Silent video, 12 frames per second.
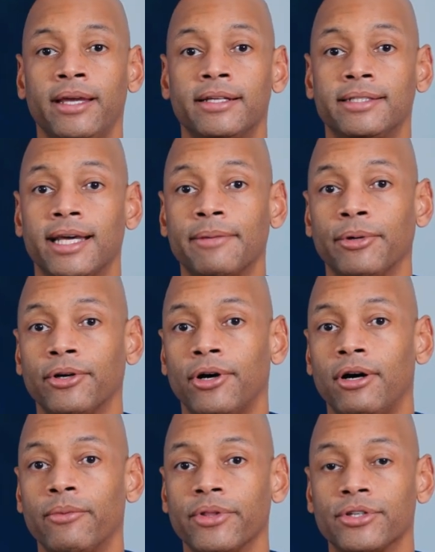set up a
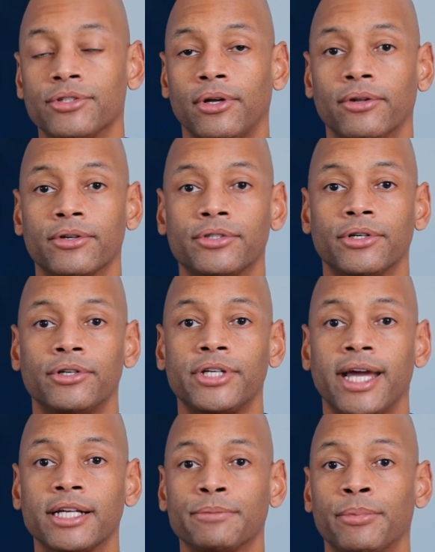call with a Solar Surge
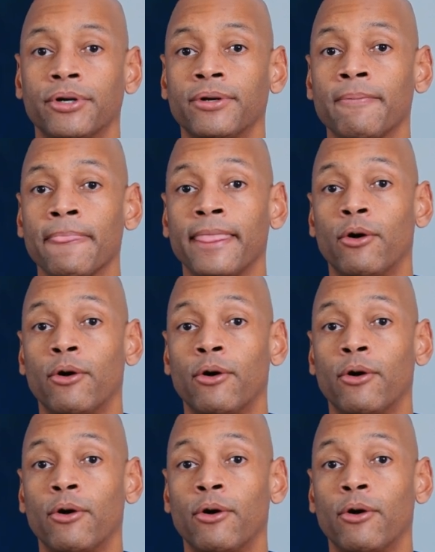expert,